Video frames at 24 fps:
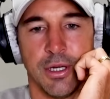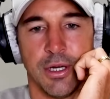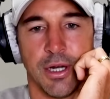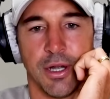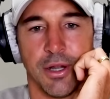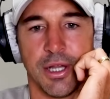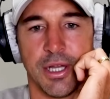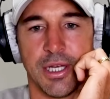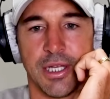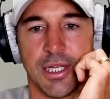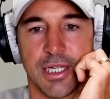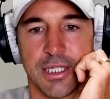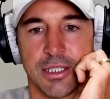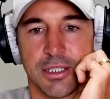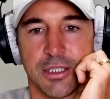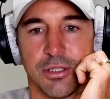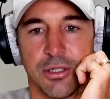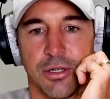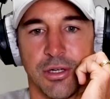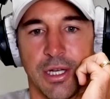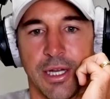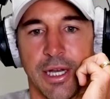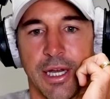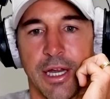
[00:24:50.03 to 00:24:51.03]
I think that's
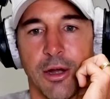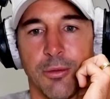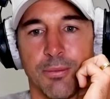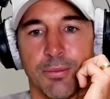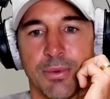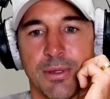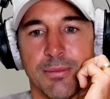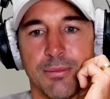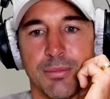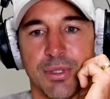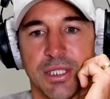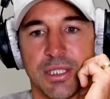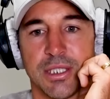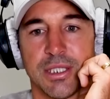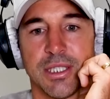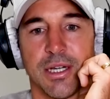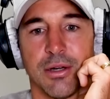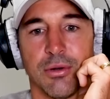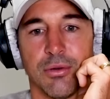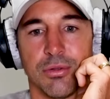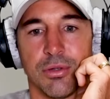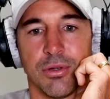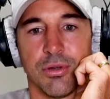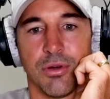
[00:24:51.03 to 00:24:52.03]
certainly helped him be
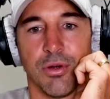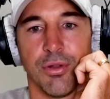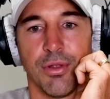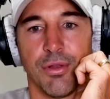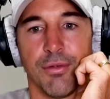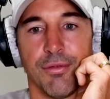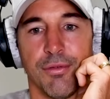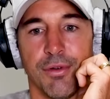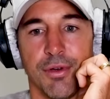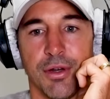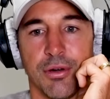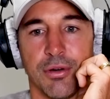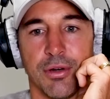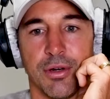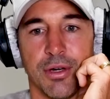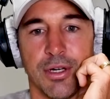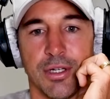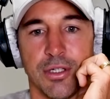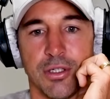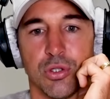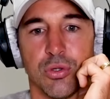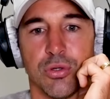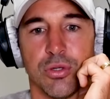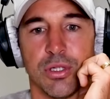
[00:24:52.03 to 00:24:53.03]
settled on the field and
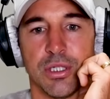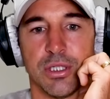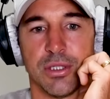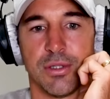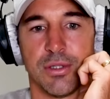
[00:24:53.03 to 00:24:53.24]
enjoying his